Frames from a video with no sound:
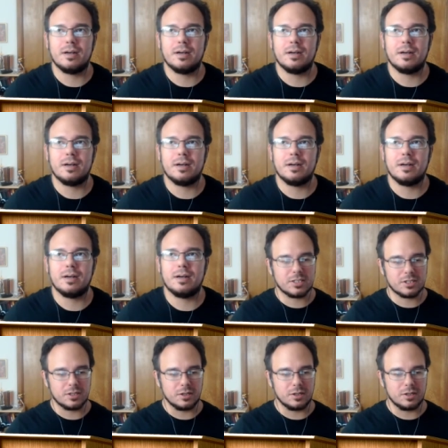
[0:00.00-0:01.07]
people from
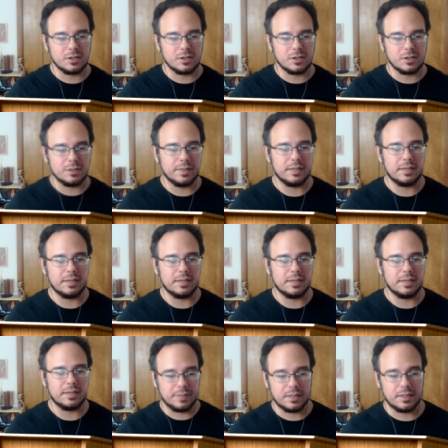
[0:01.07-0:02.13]
Mexico that come in
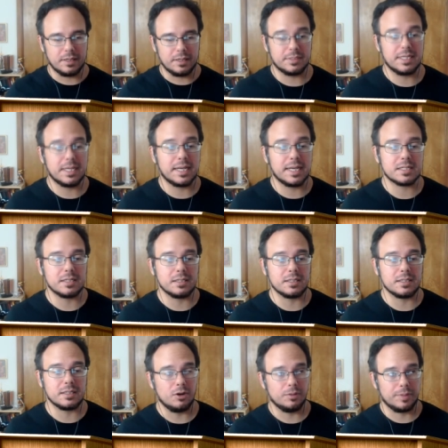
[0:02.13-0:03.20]
and become
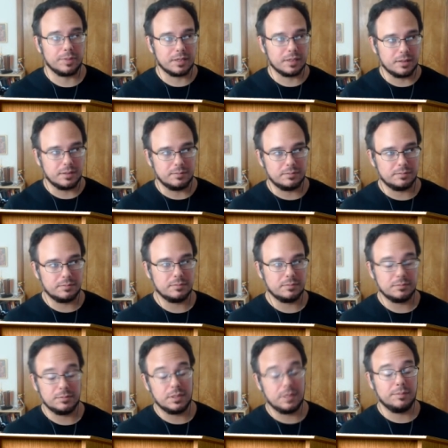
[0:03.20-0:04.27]
Texan or become
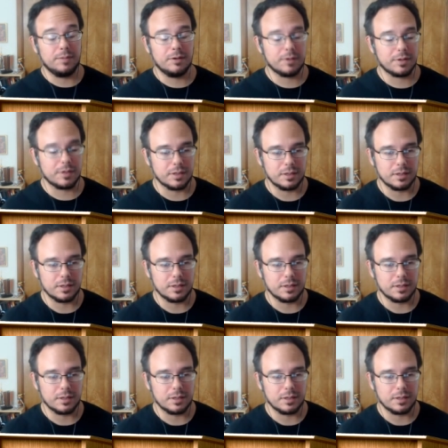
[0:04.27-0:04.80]
American.